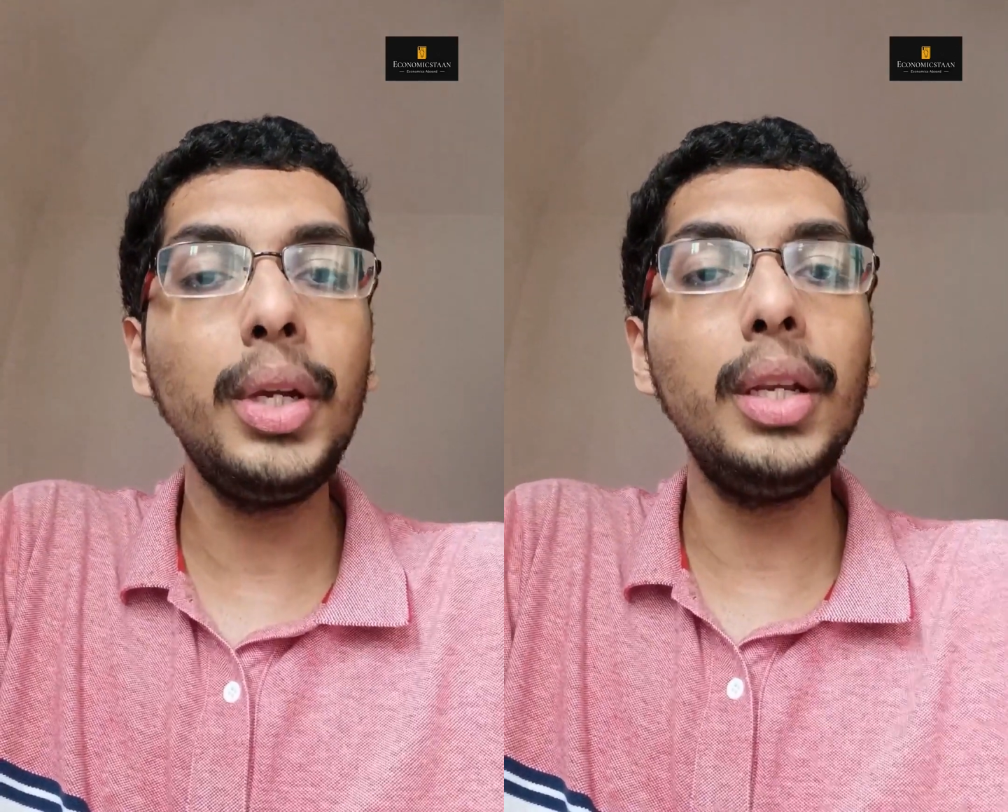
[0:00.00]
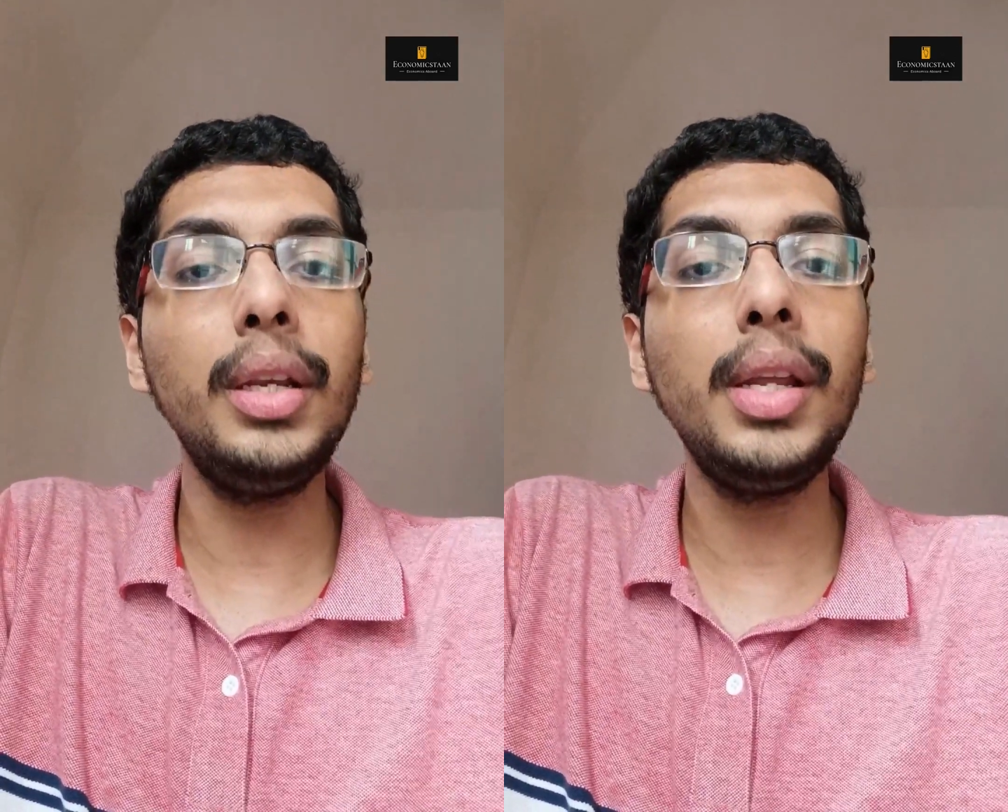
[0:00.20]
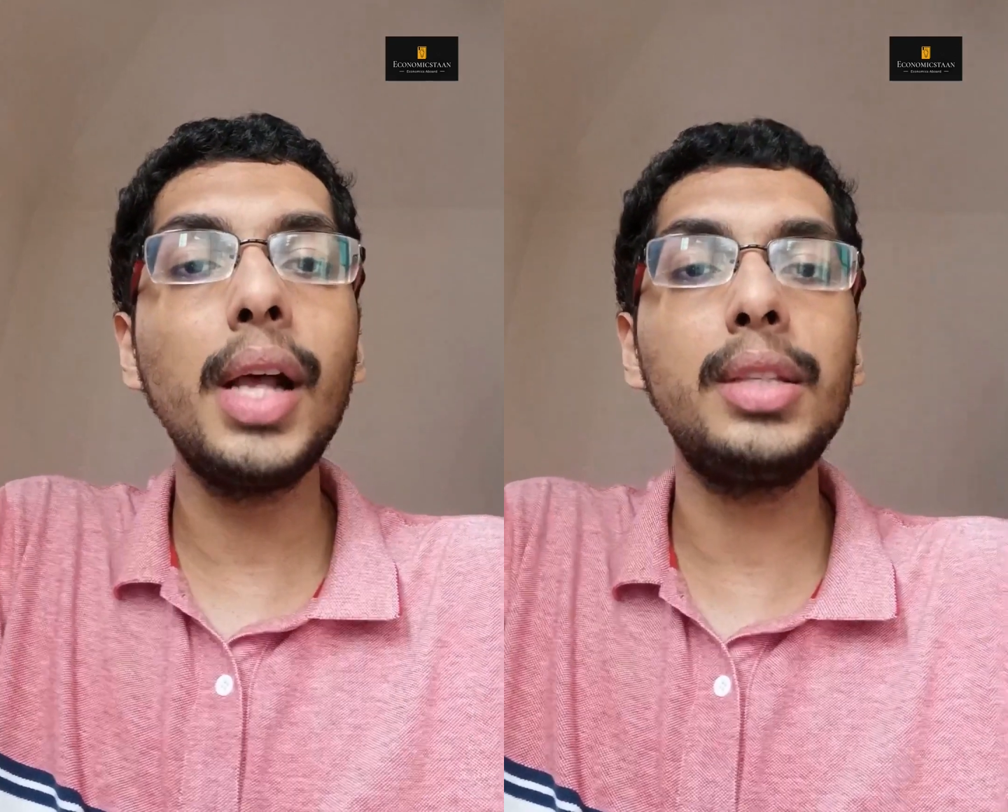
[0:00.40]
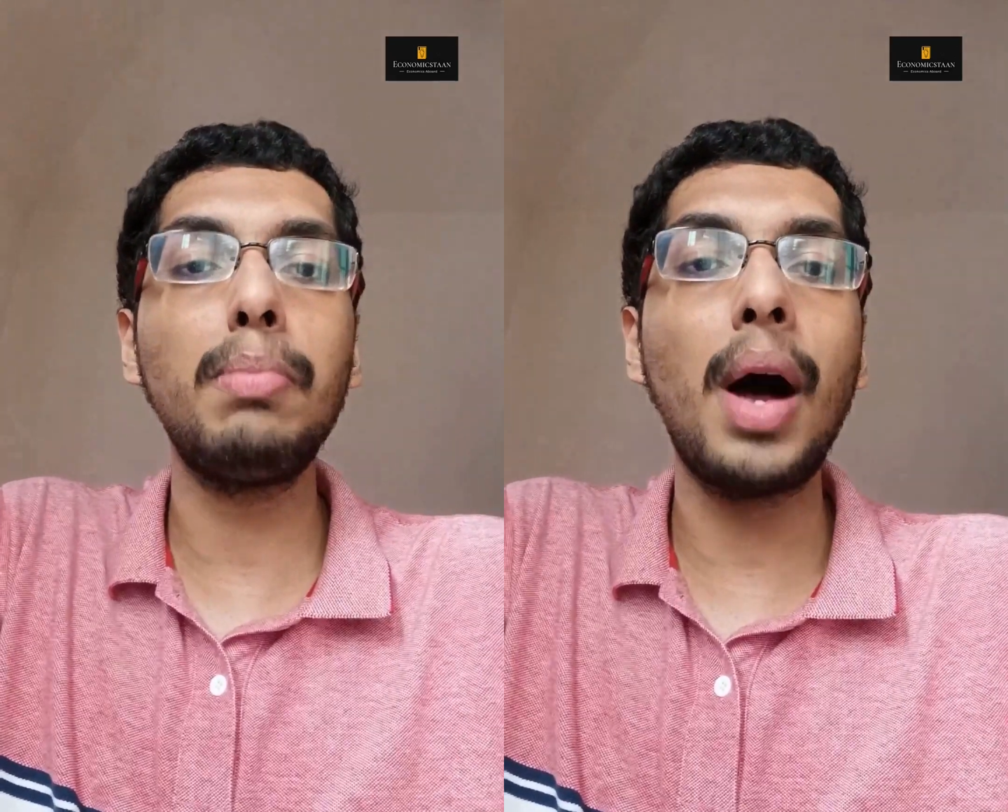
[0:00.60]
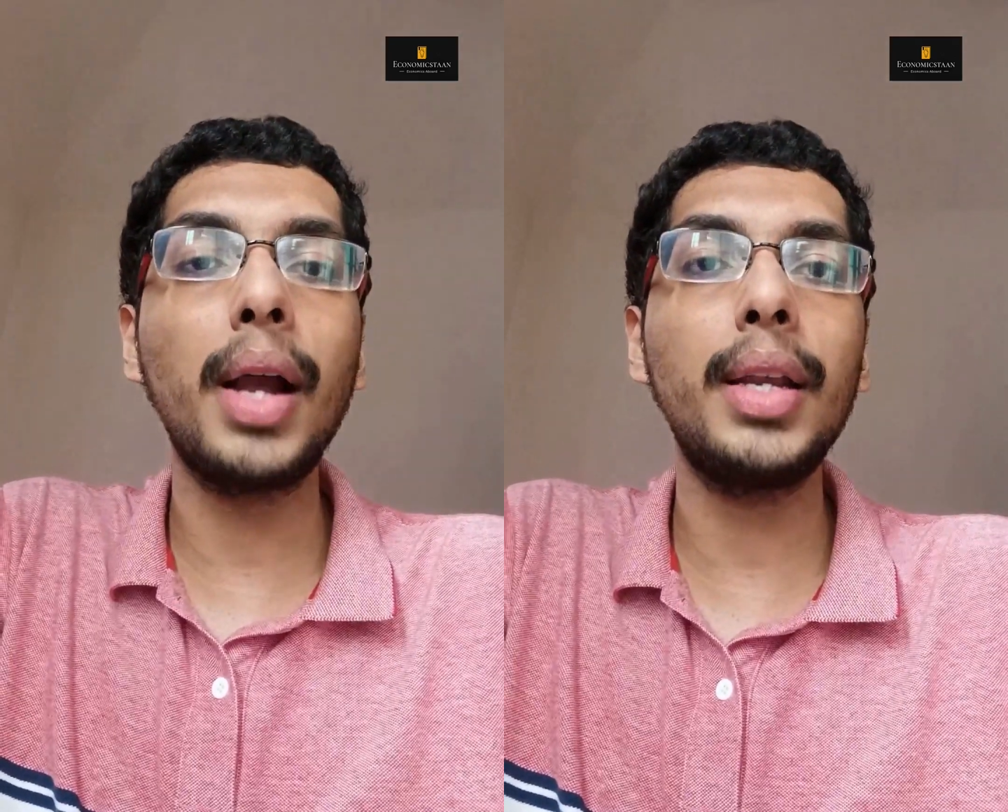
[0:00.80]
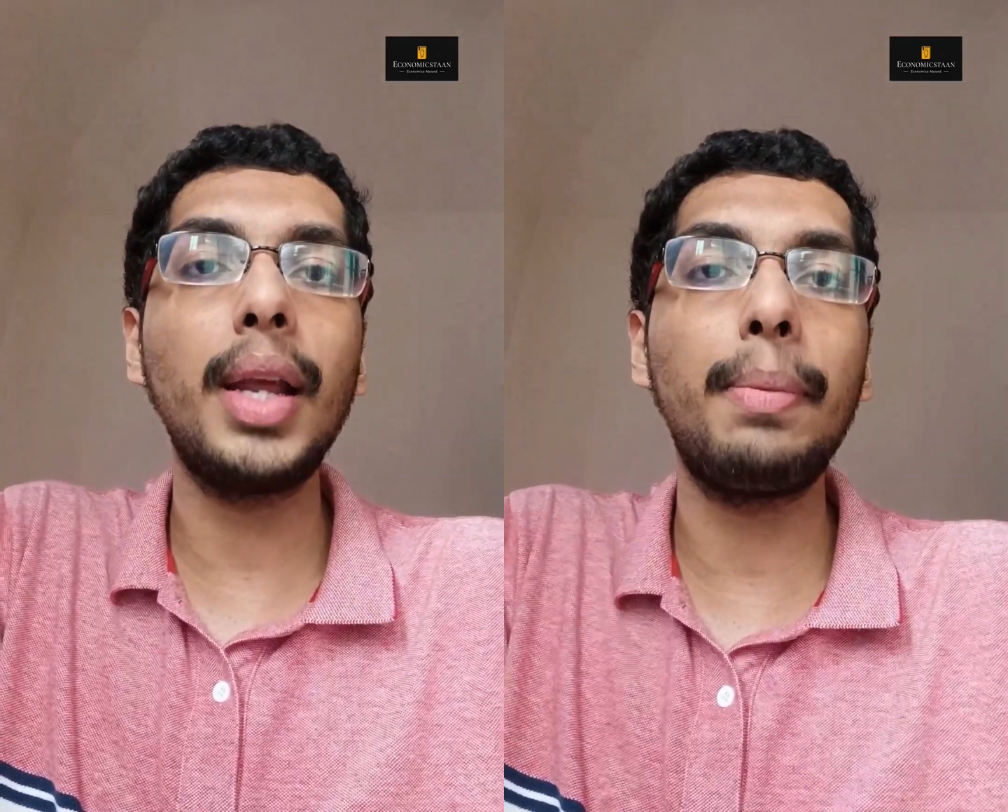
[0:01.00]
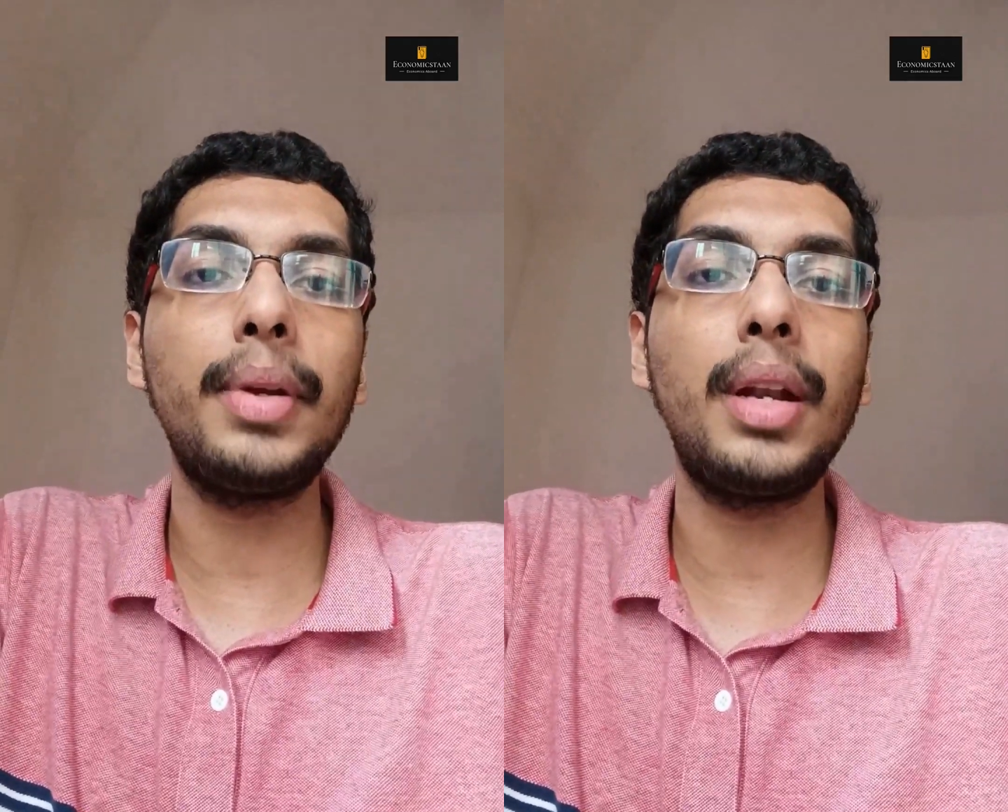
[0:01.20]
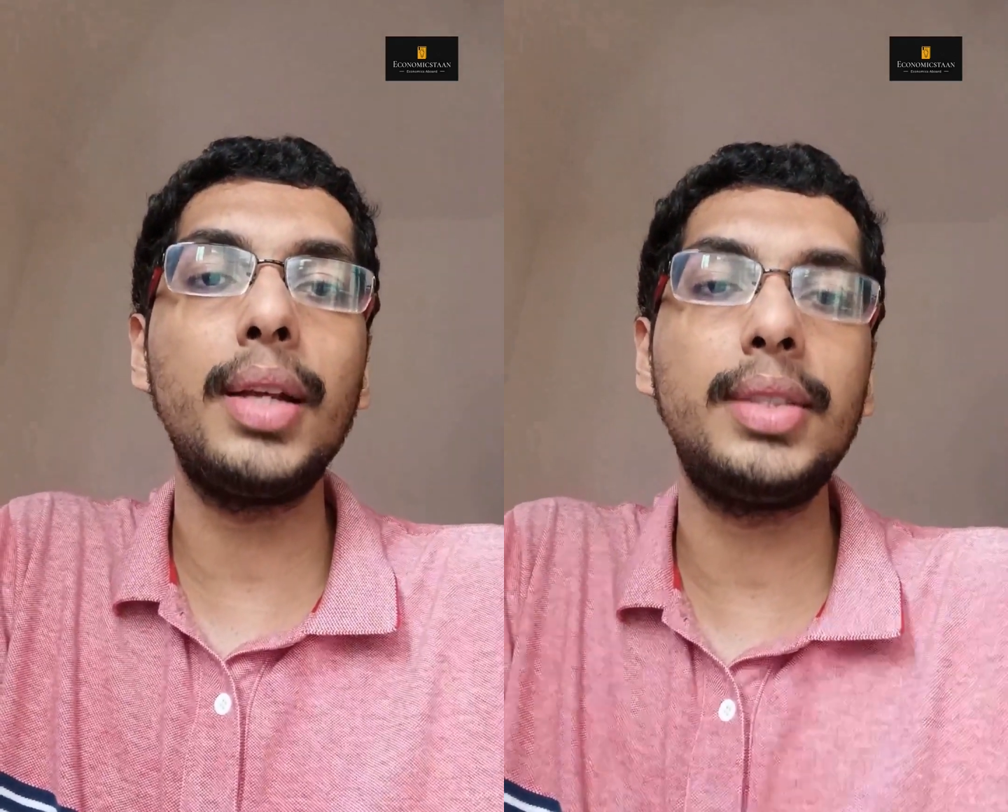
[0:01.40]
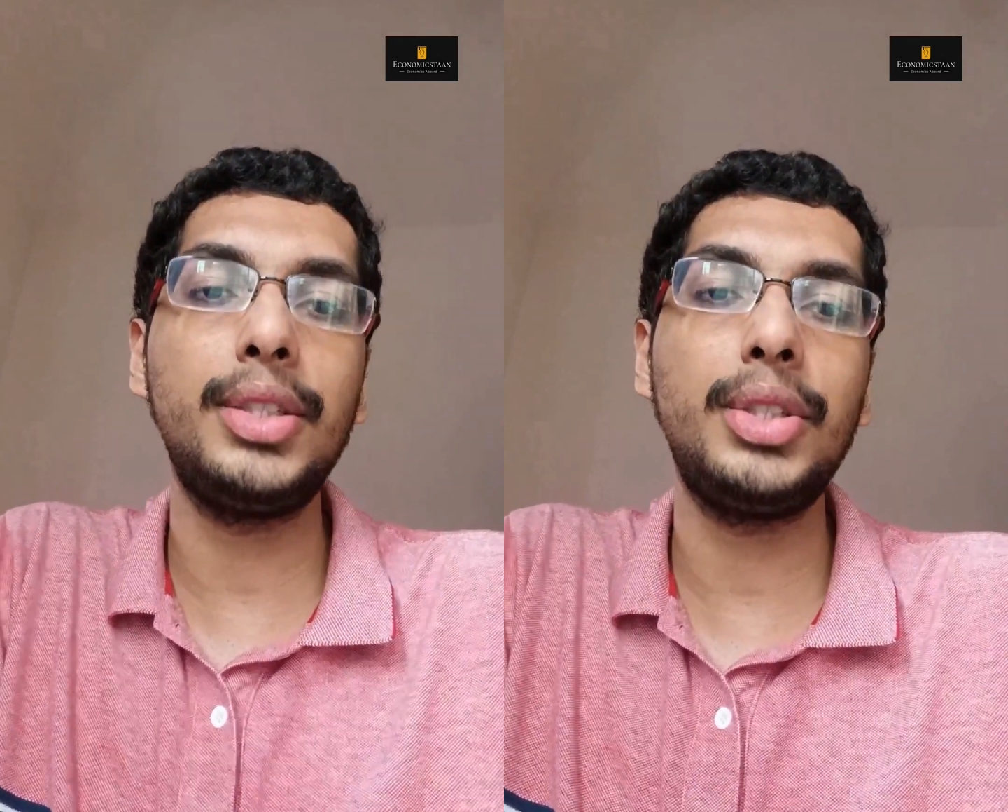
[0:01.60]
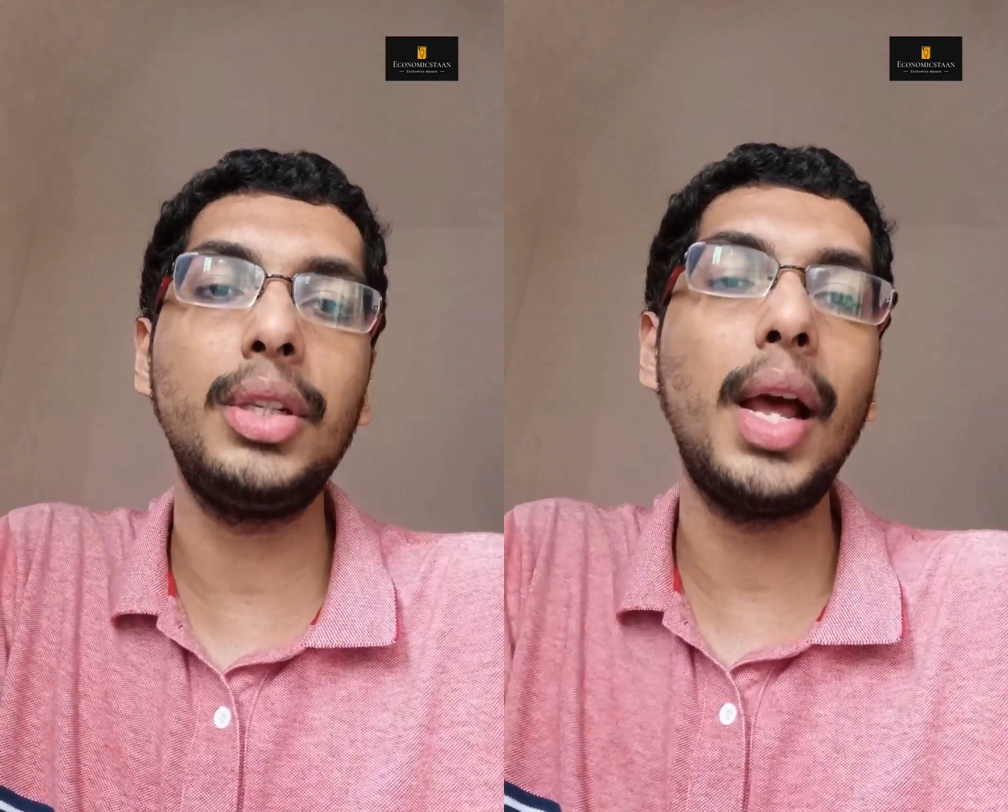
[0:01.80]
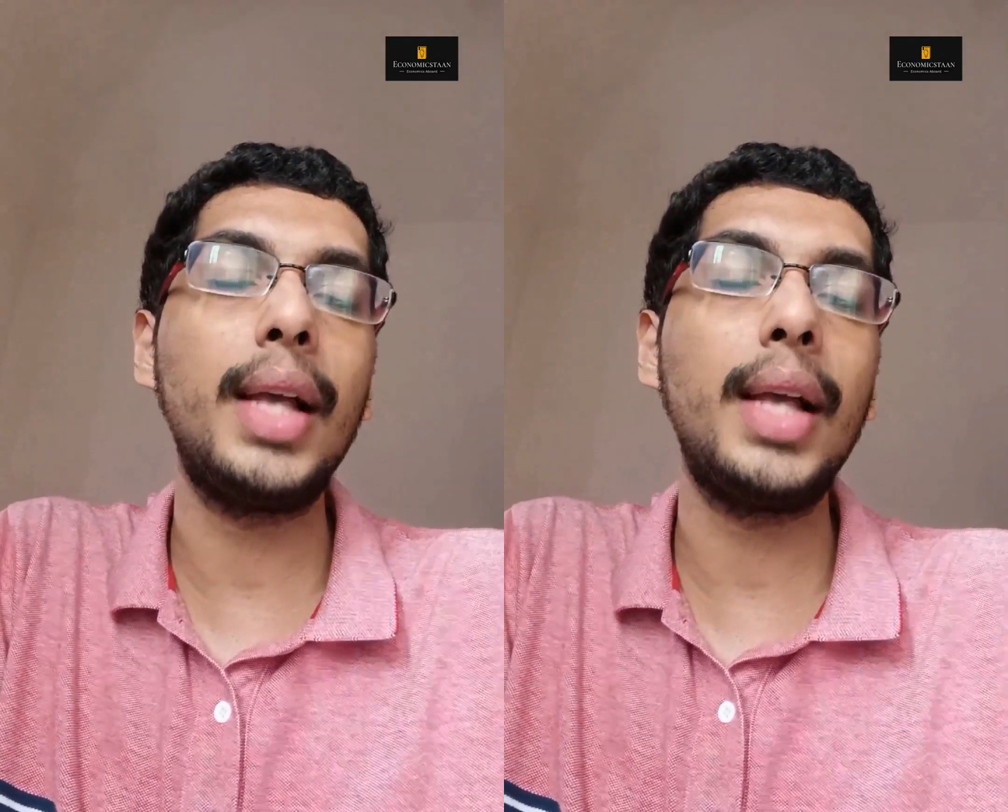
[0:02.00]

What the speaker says: India's market capitalization